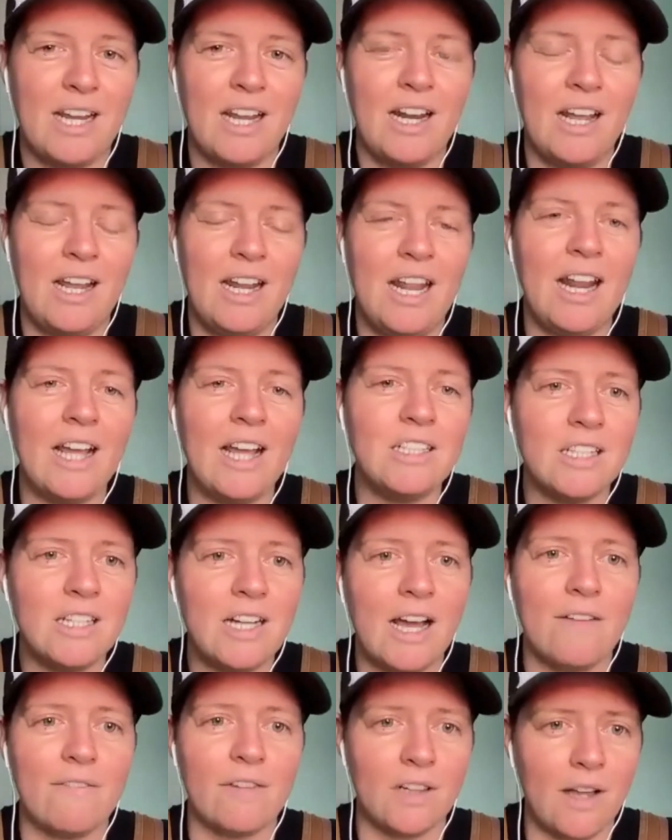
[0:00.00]
And I did
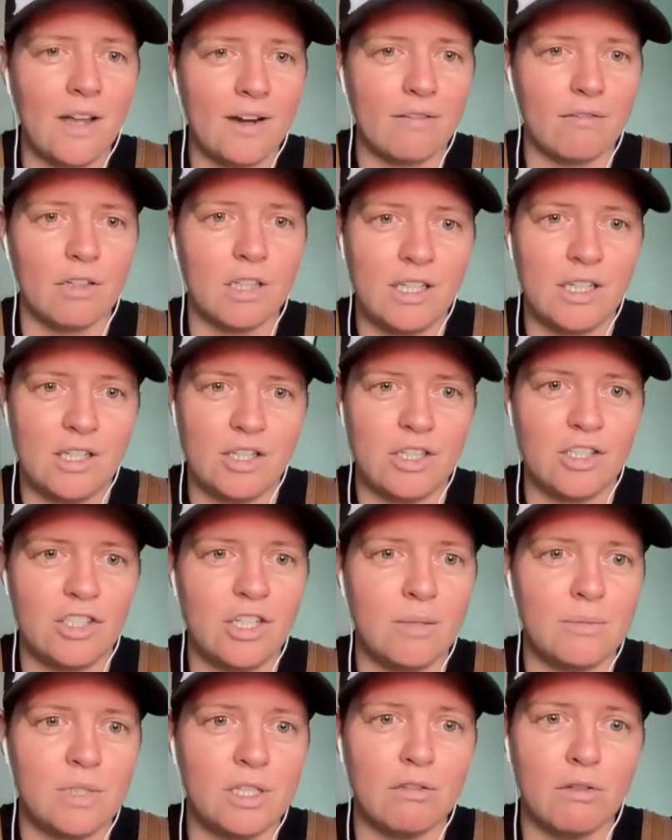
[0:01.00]
have a lot of
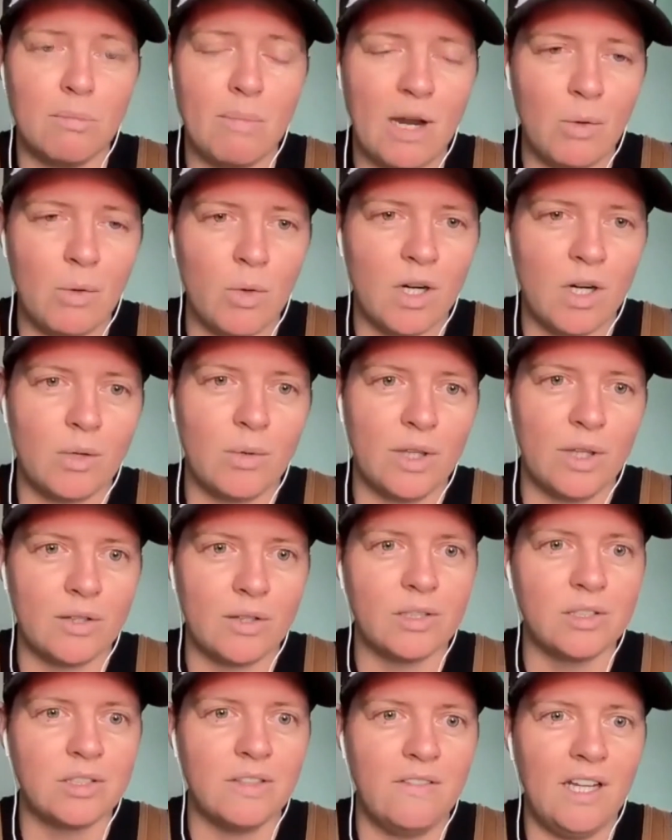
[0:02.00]
relationships through my work with
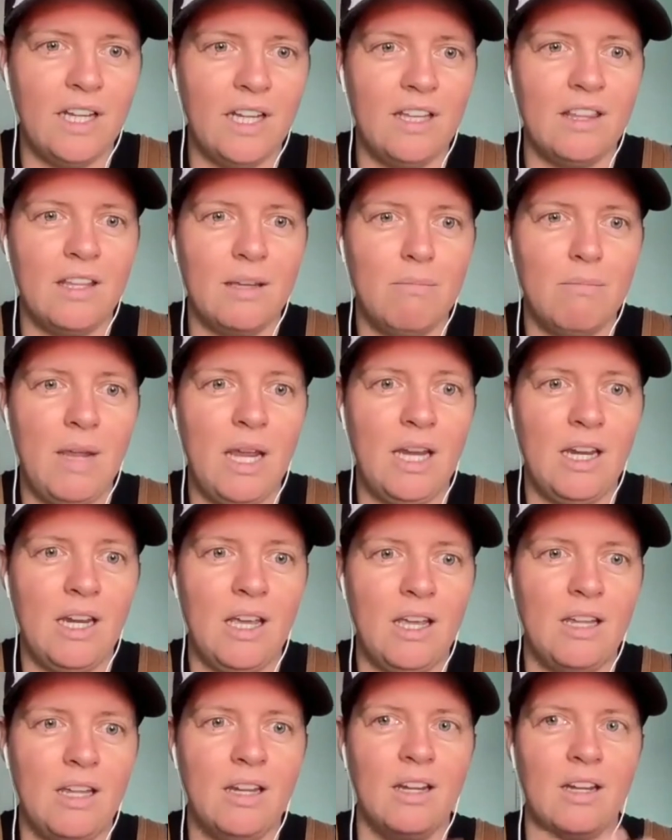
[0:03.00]
Cultivate that made
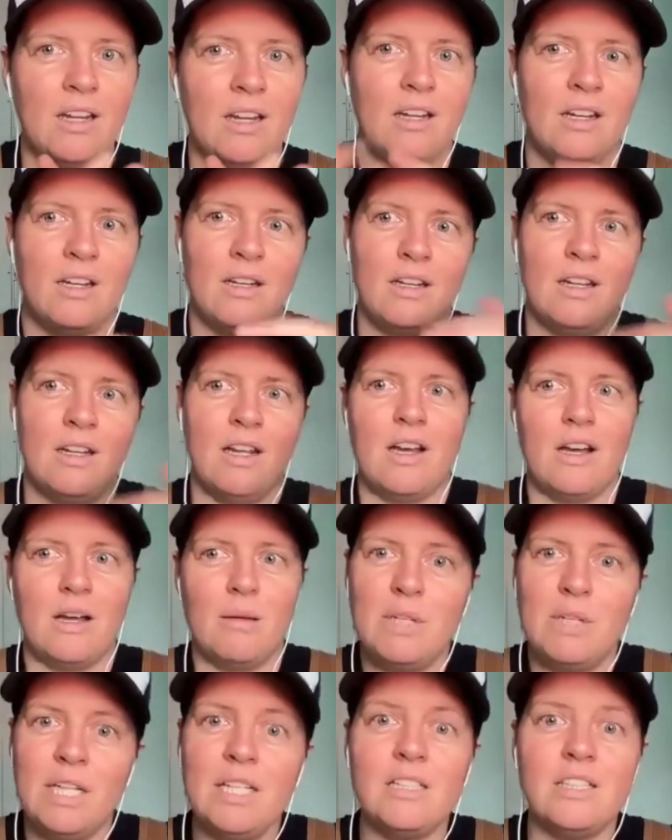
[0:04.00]
it
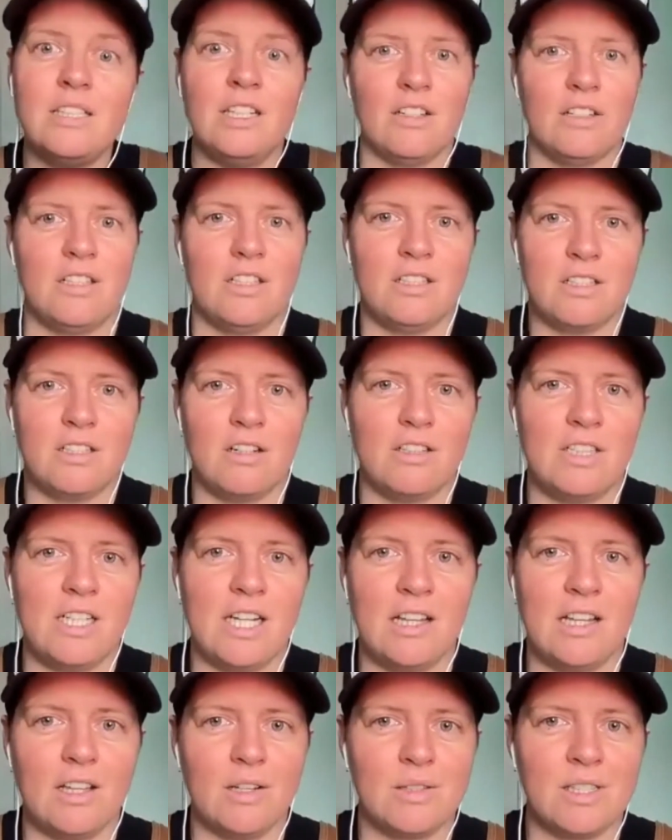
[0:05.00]
easier to start
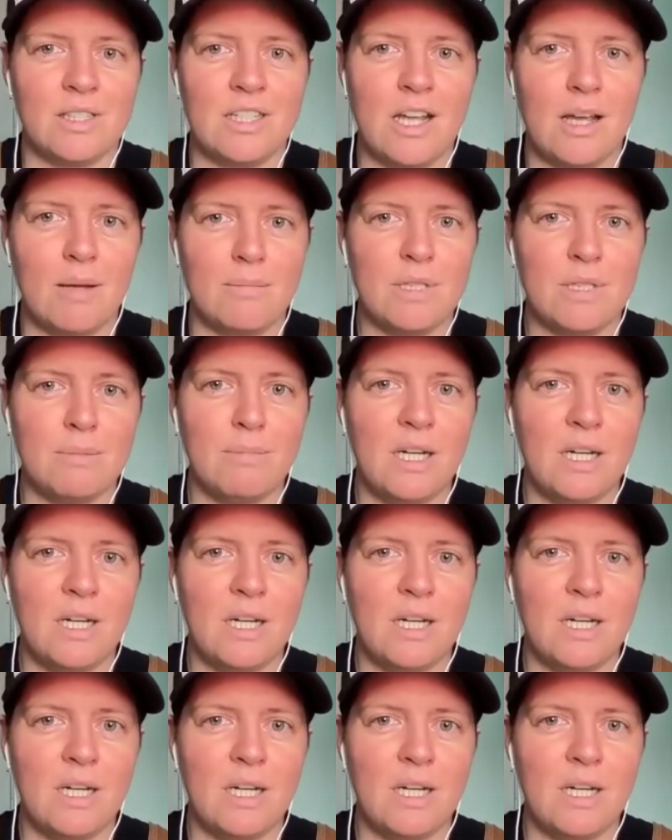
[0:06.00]
taking those steps.